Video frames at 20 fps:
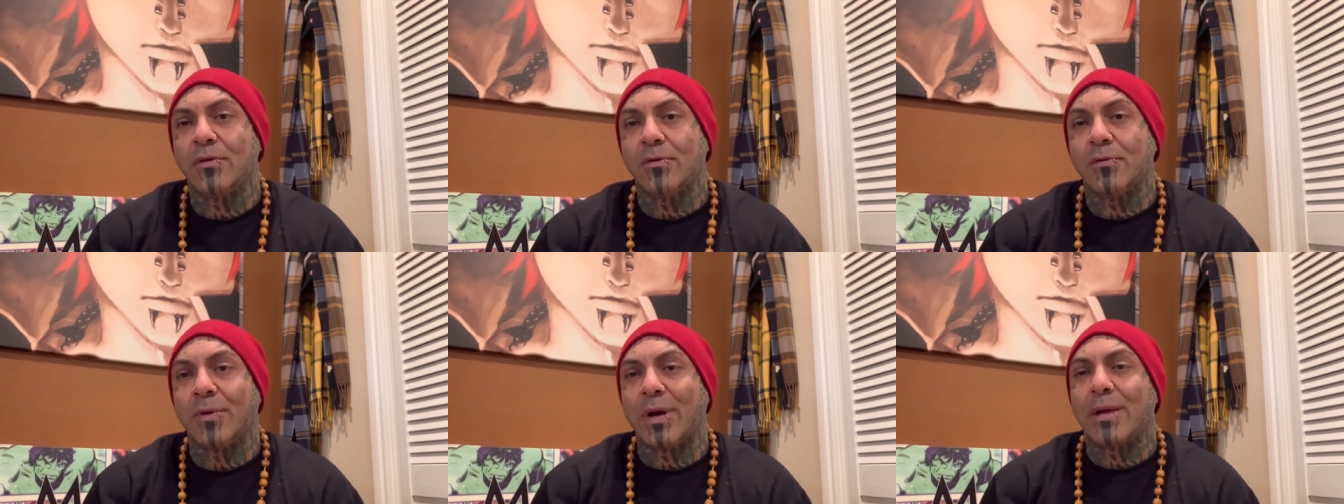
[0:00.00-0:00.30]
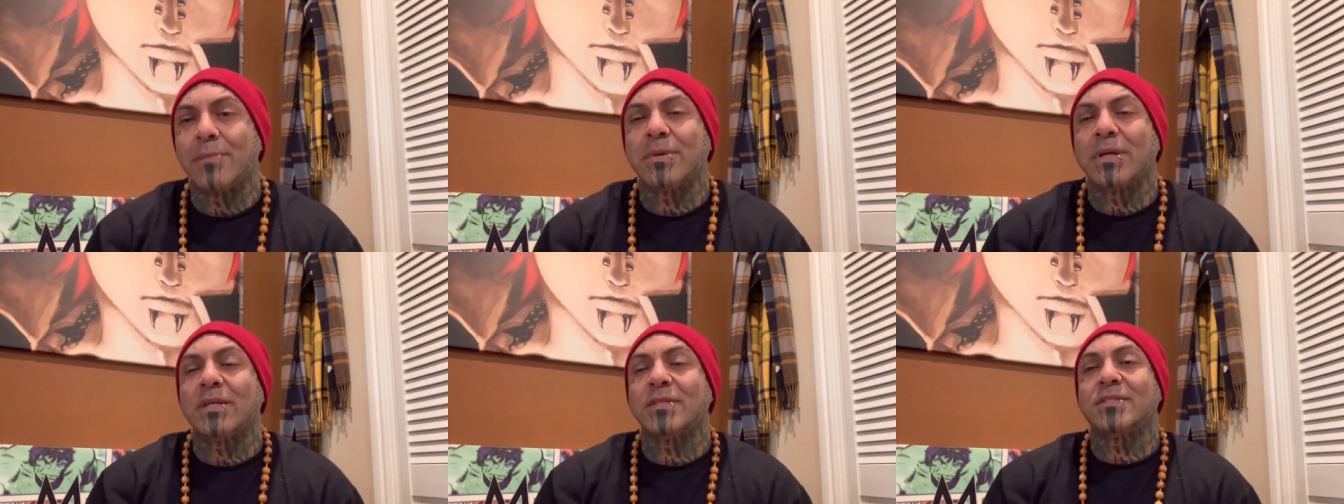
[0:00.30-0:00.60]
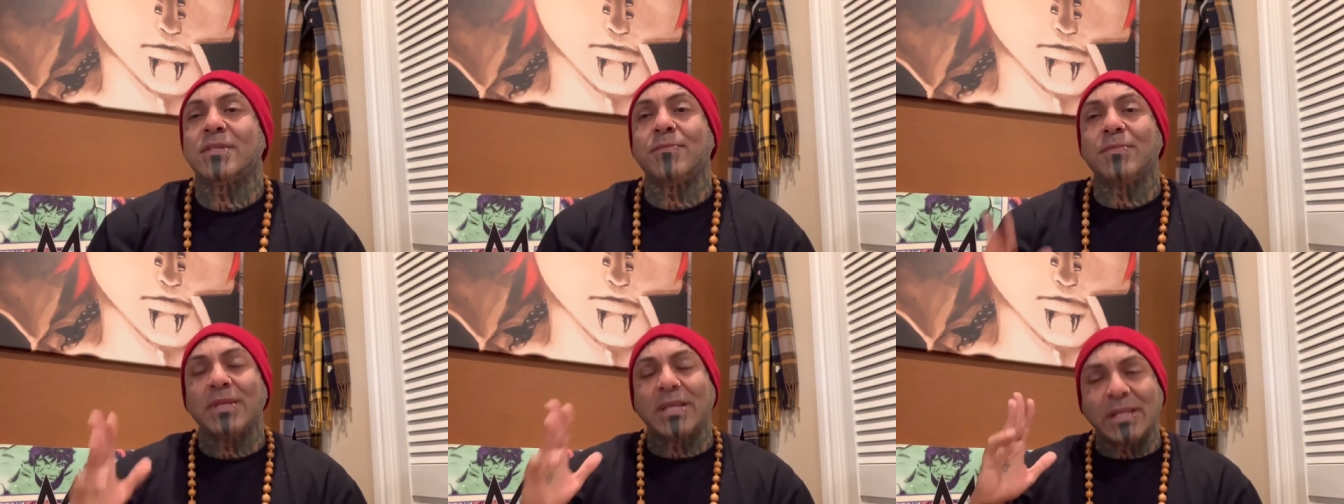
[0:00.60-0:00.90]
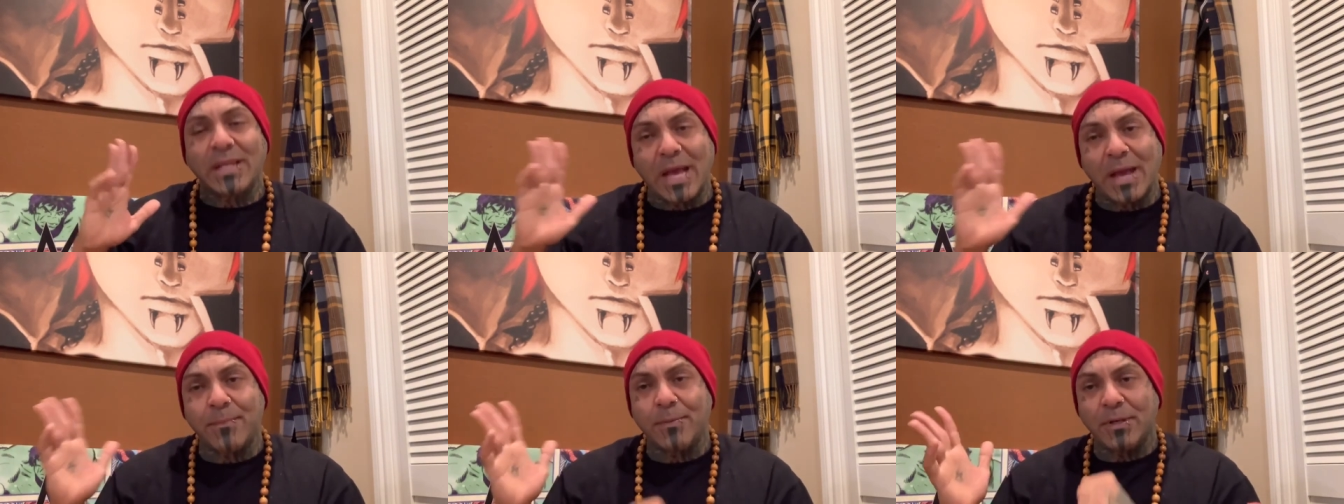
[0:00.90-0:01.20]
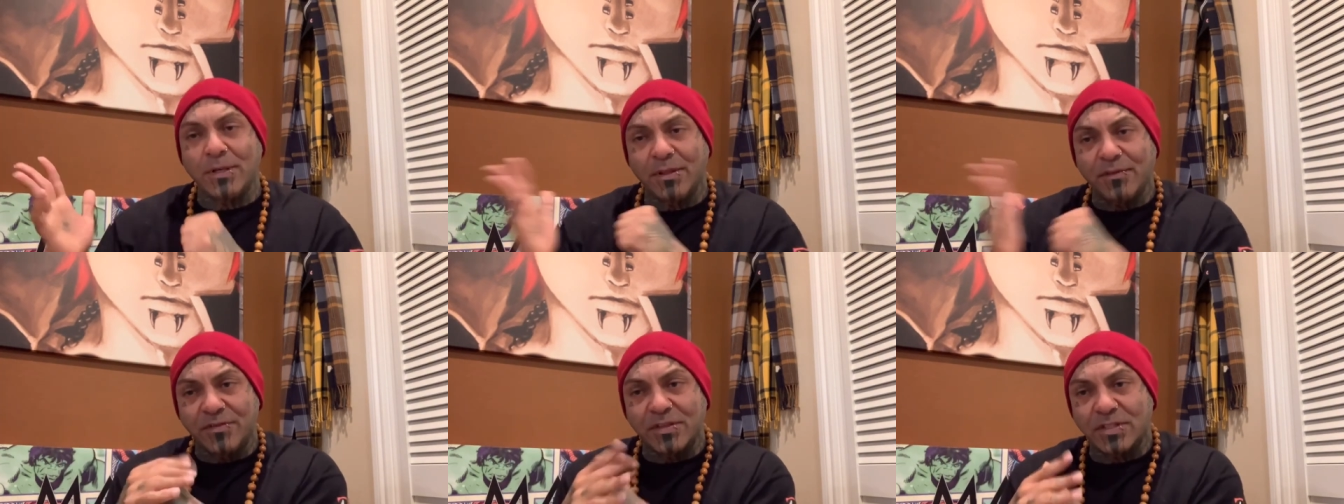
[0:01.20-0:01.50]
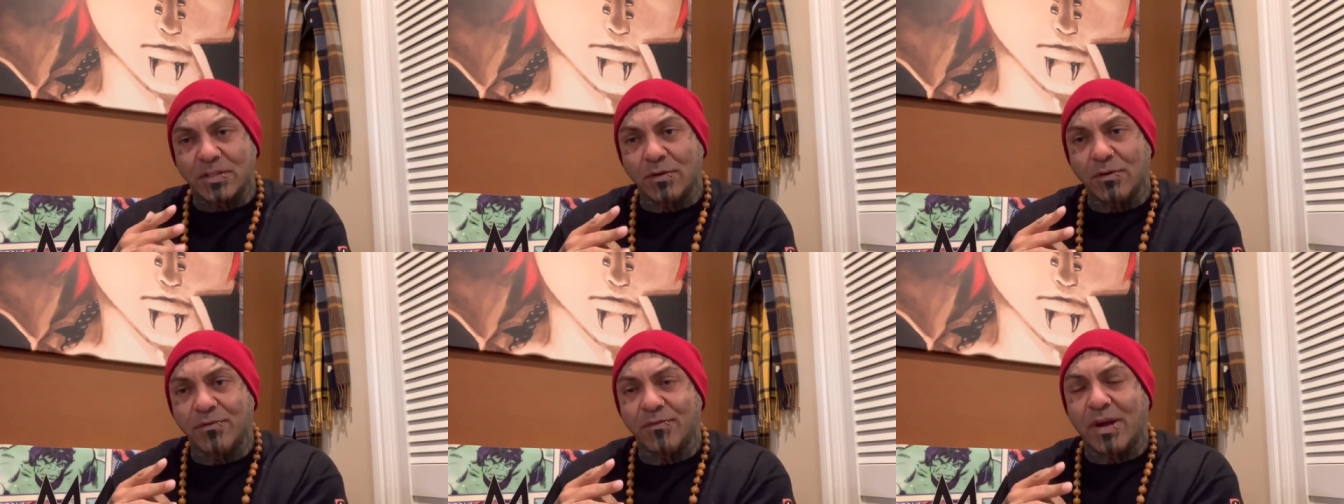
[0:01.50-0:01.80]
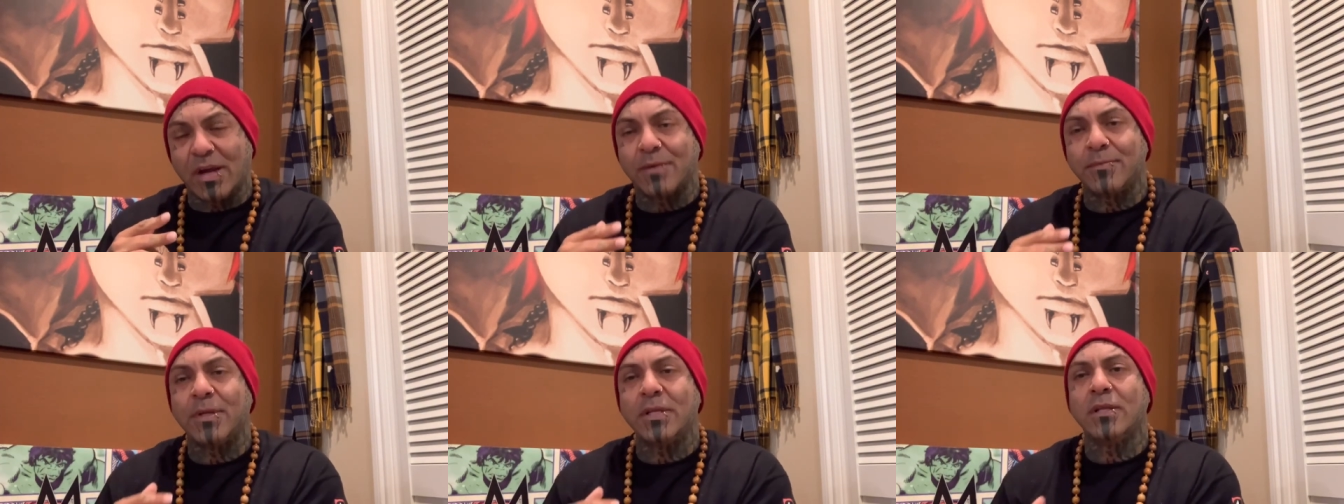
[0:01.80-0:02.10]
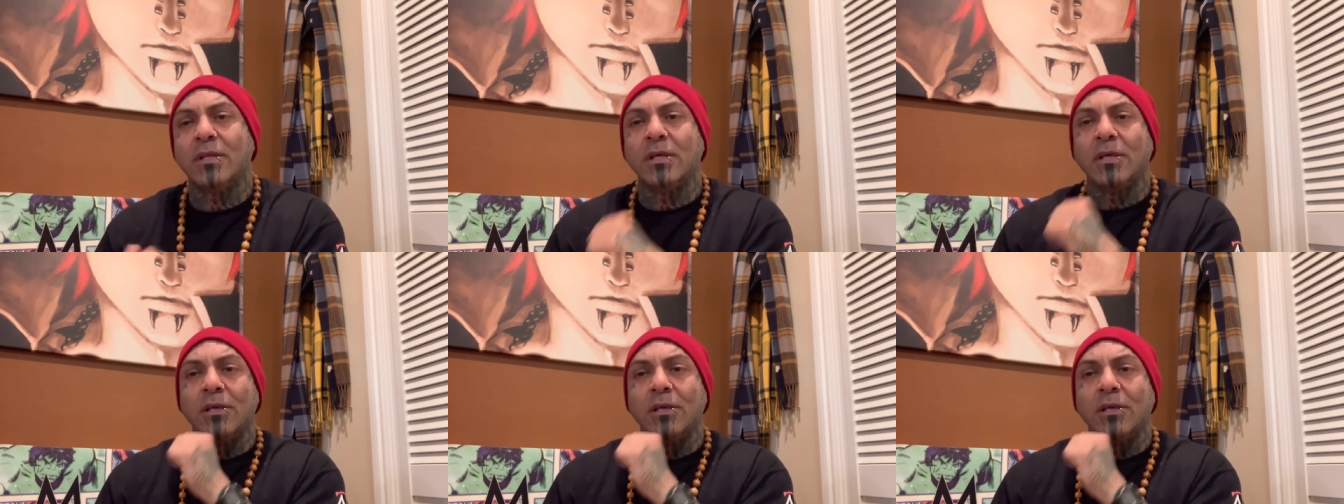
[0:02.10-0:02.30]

Why? Because something had happened in the physical environment,